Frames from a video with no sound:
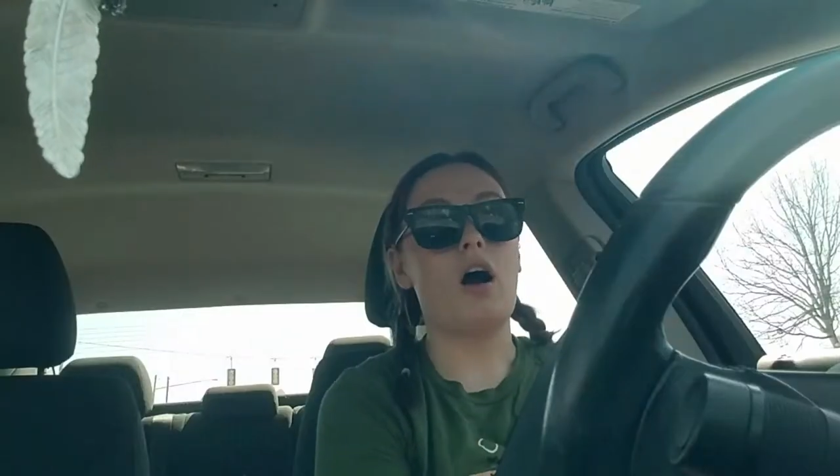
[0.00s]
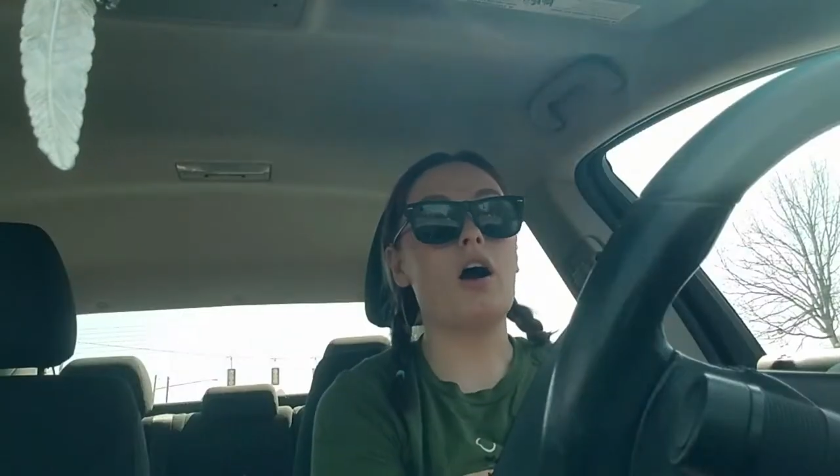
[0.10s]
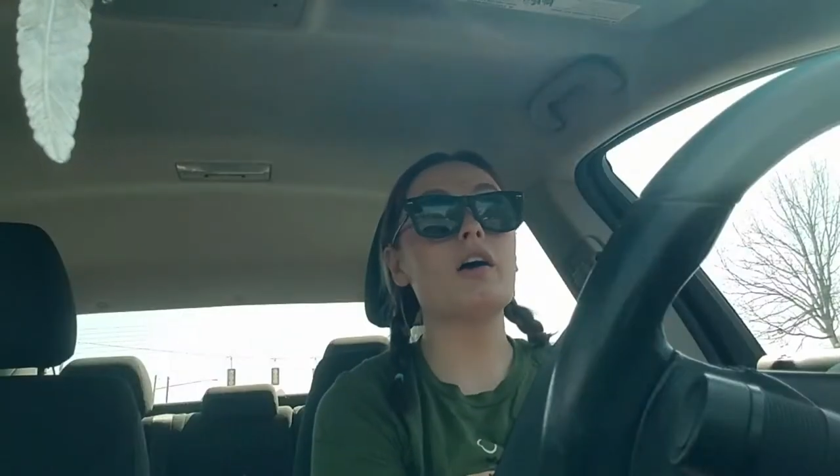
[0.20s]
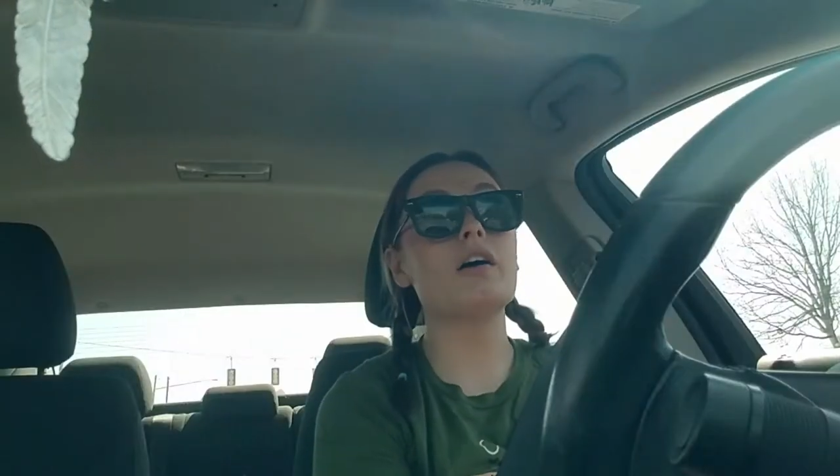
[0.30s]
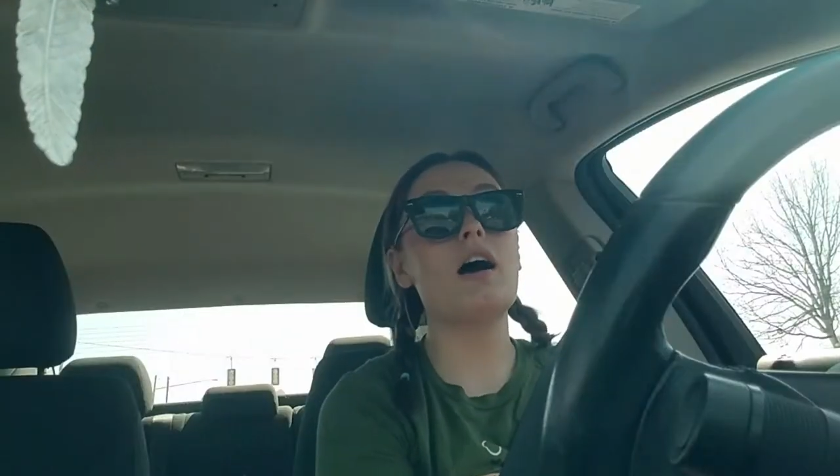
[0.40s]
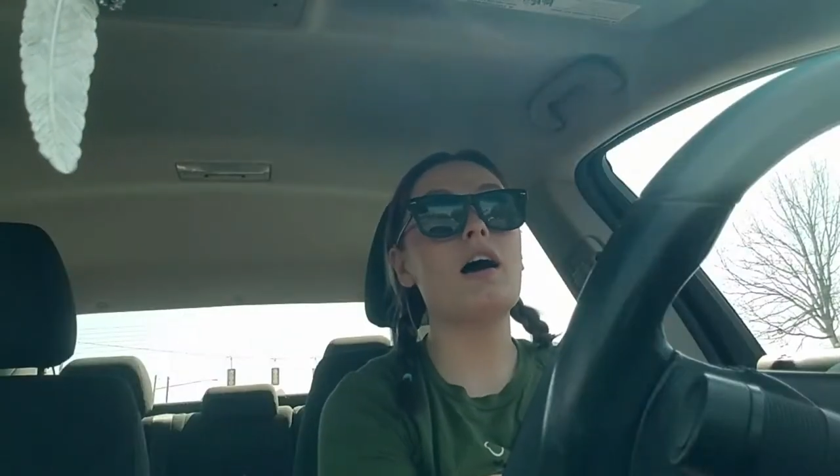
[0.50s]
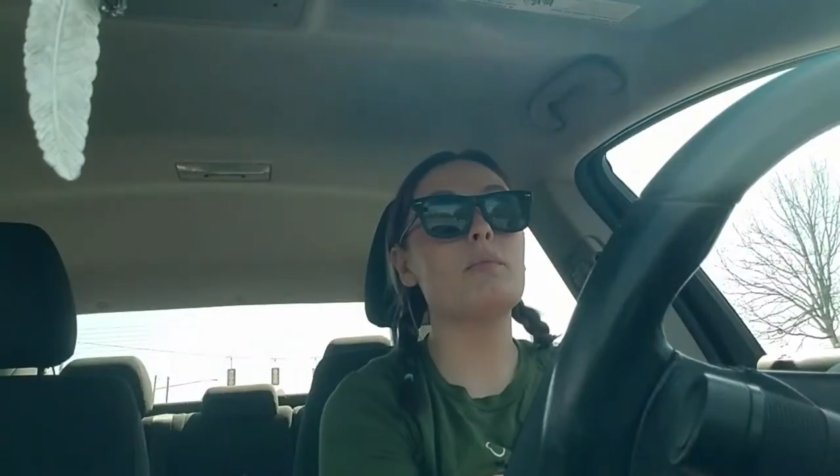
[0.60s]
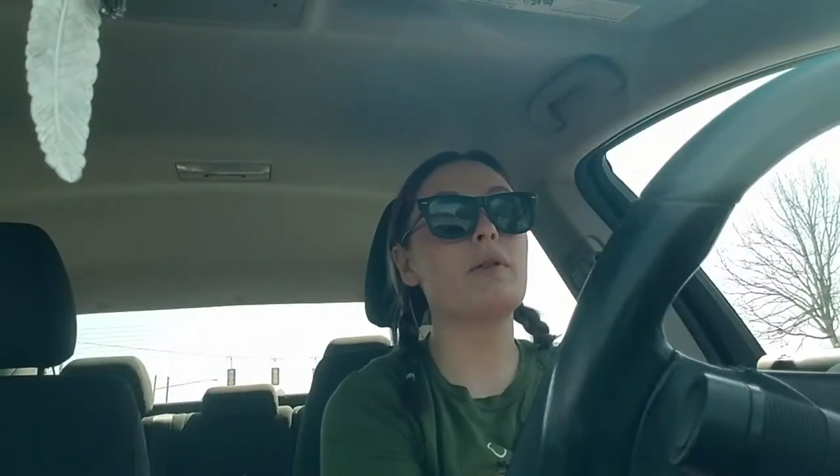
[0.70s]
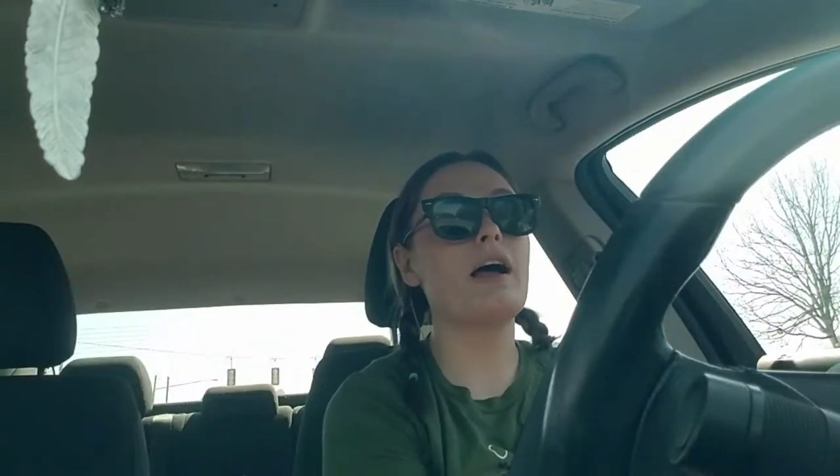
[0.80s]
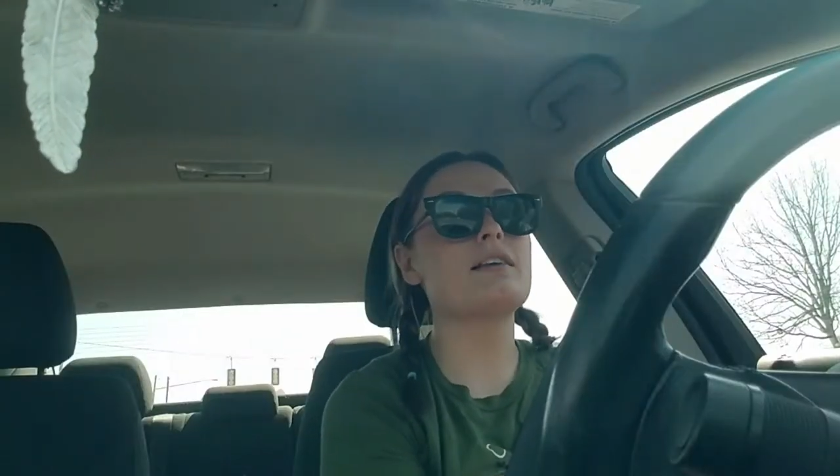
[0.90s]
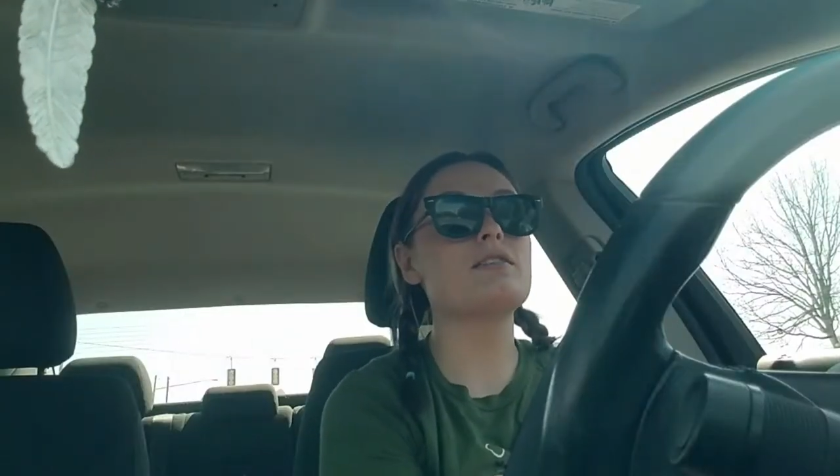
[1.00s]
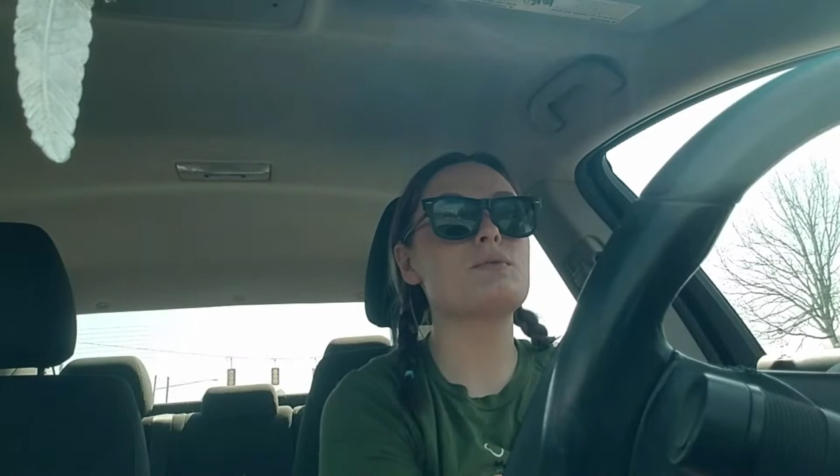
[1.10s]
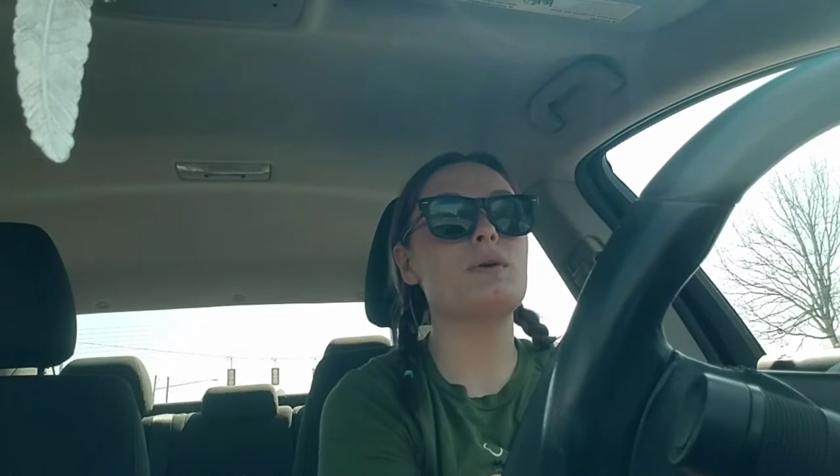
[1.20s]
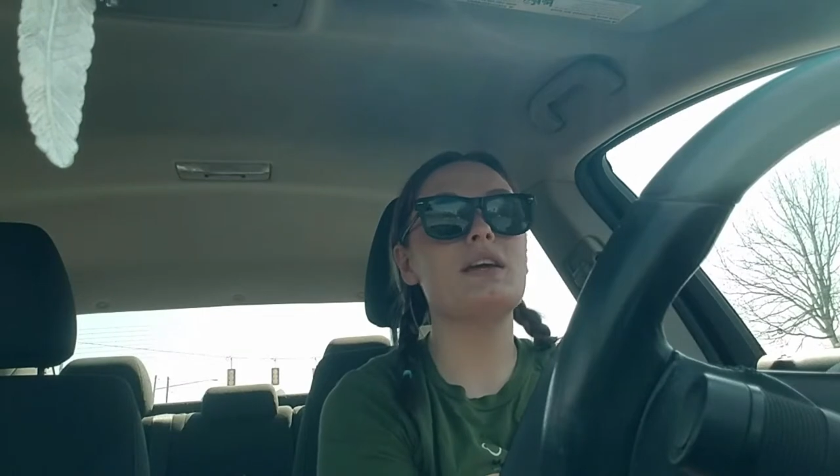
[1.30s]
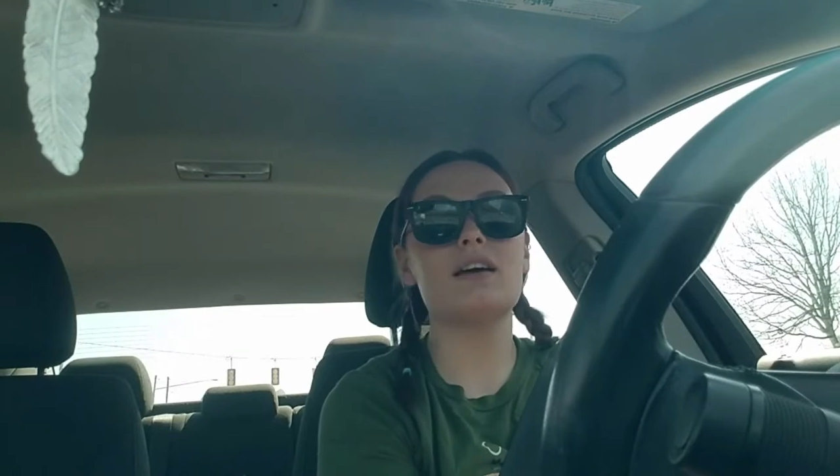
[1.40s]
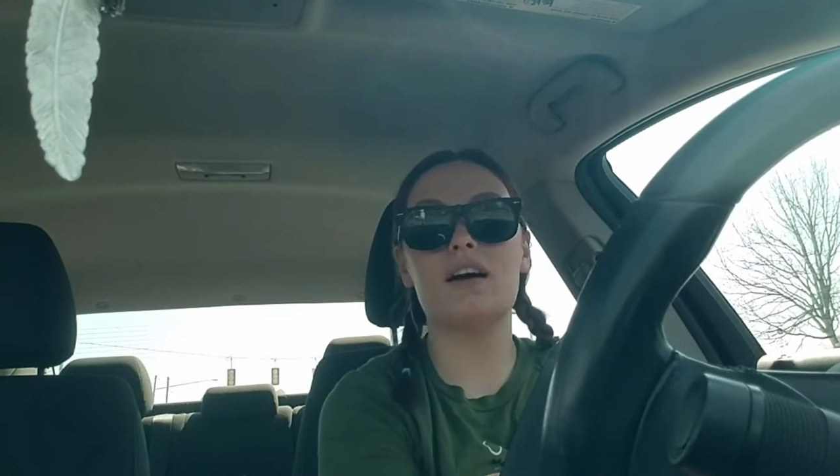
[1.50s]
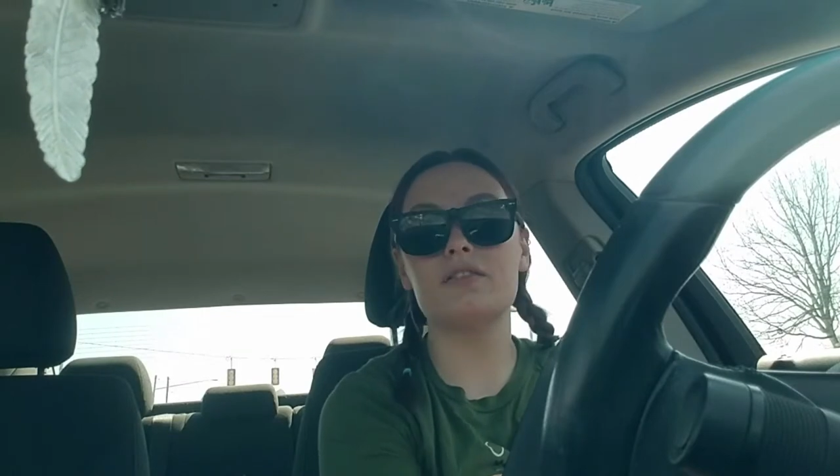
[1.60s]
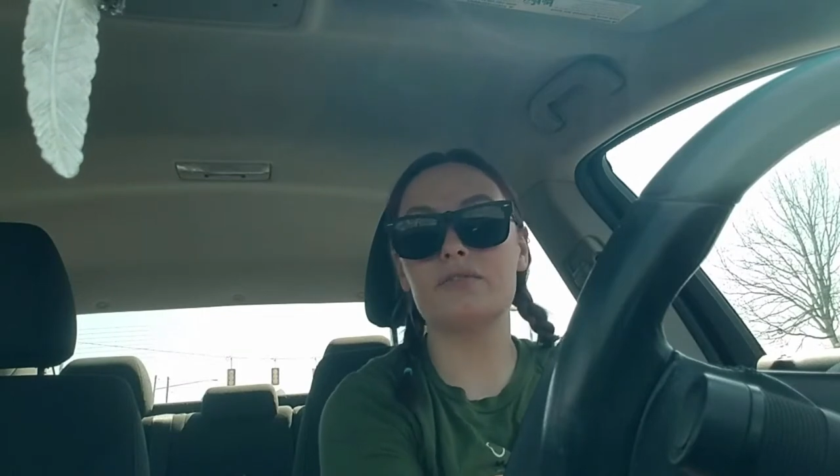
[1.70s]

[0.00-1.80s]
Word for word: Art Hop last week on